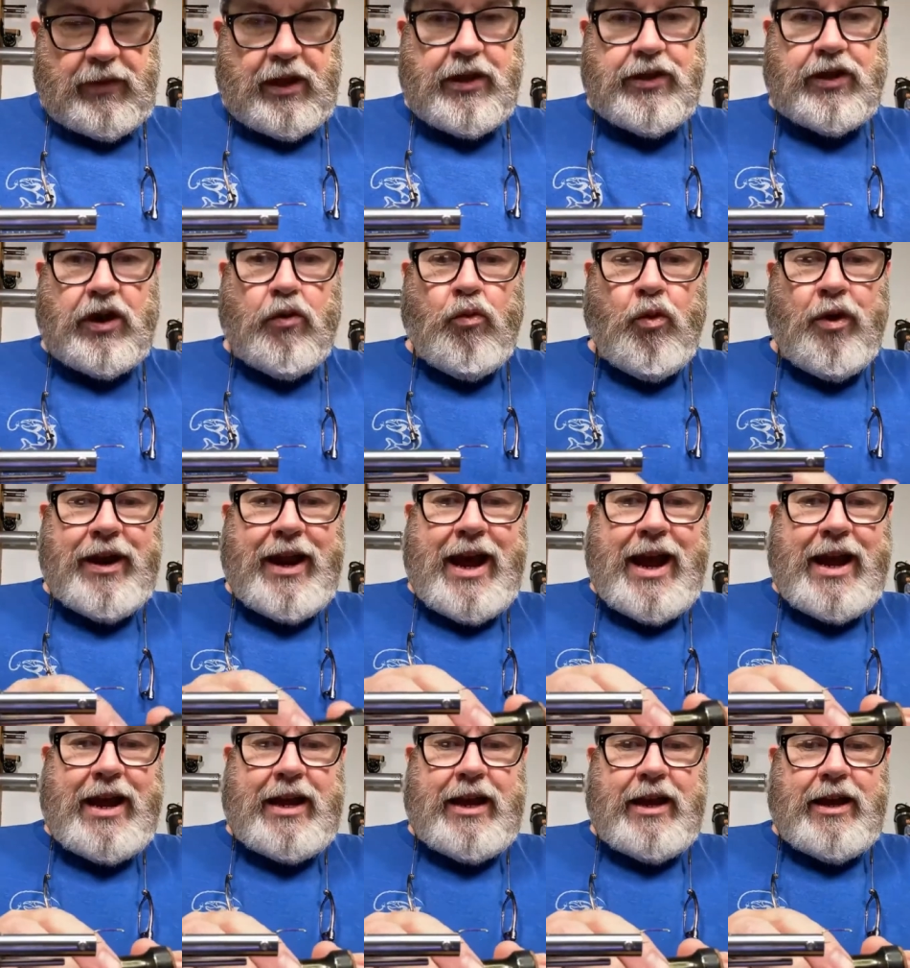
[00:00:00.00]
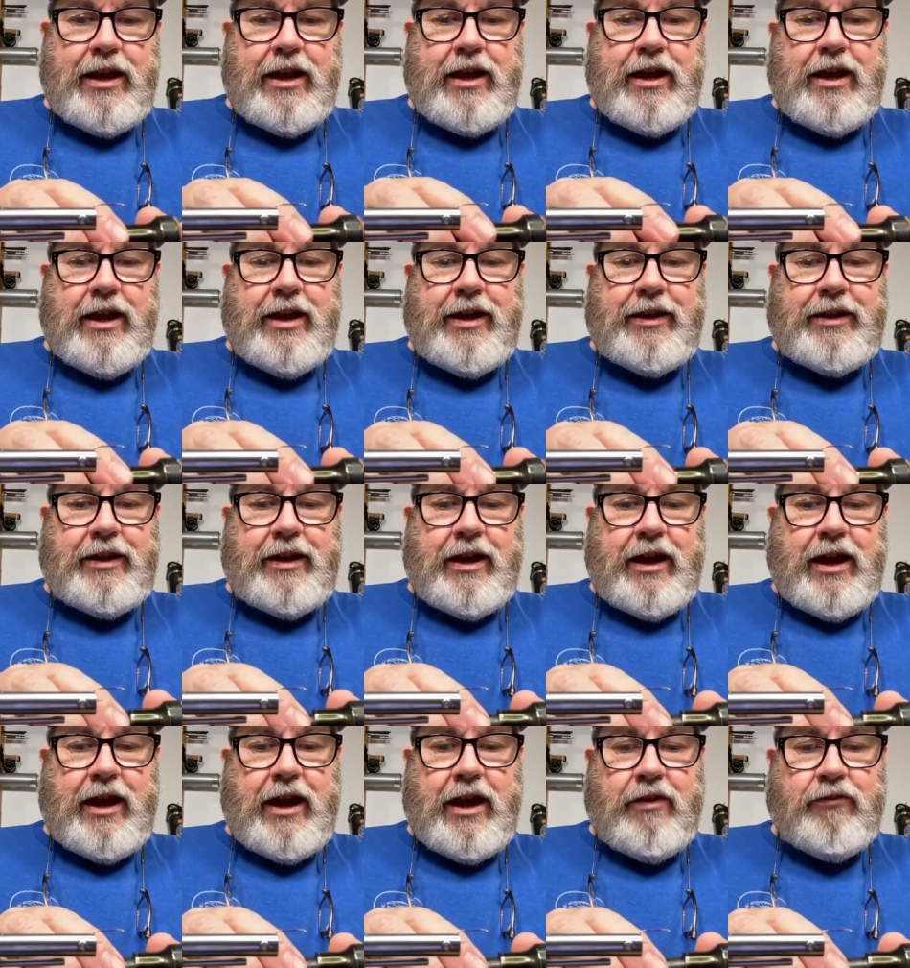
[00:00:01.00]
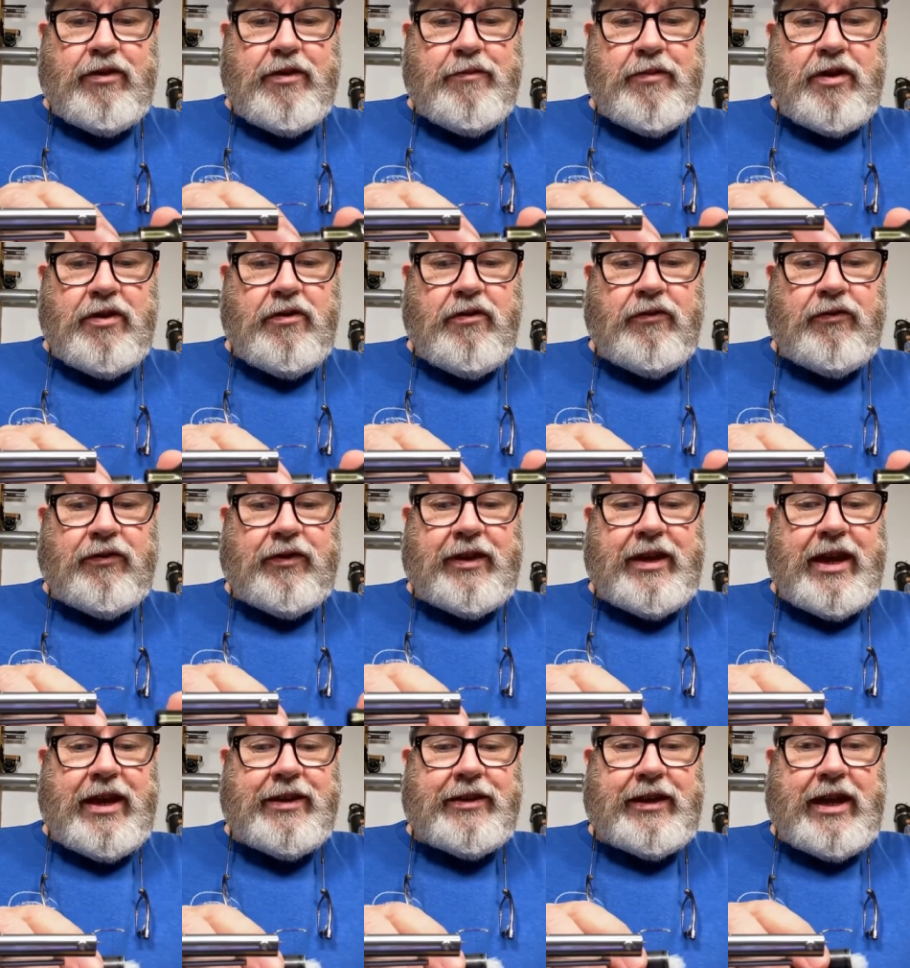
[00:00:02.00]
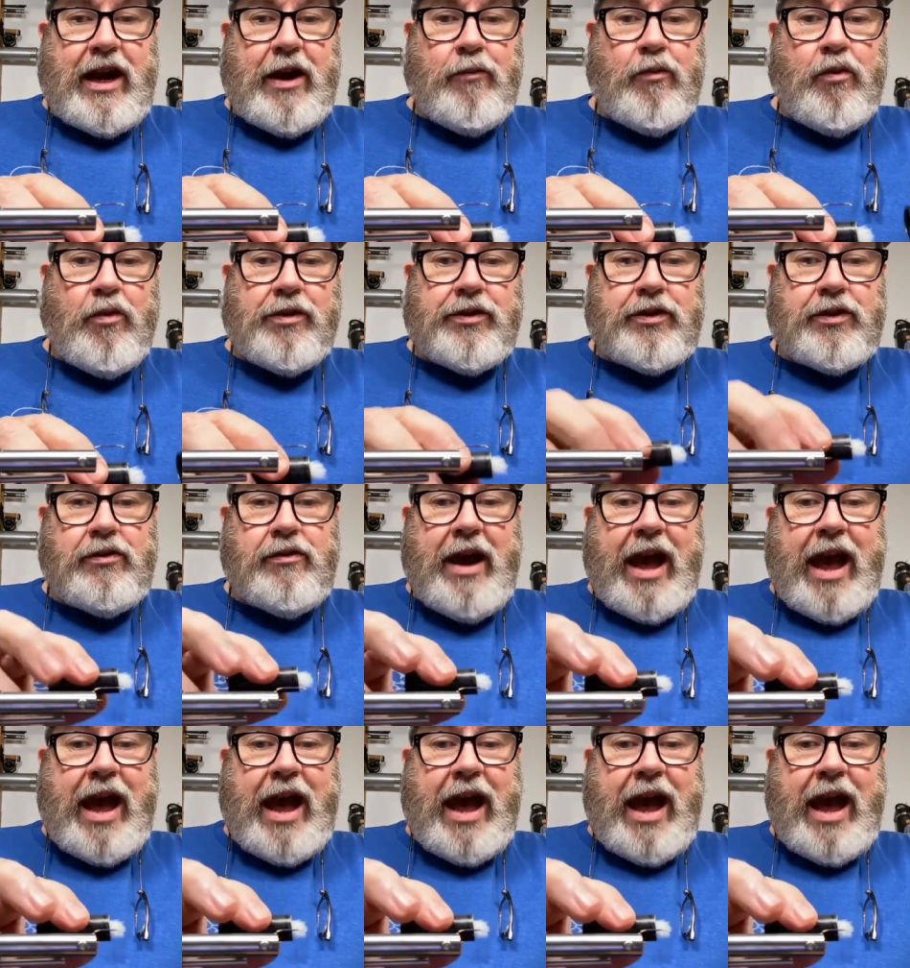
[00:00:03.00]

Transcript: so when I remove this, I want to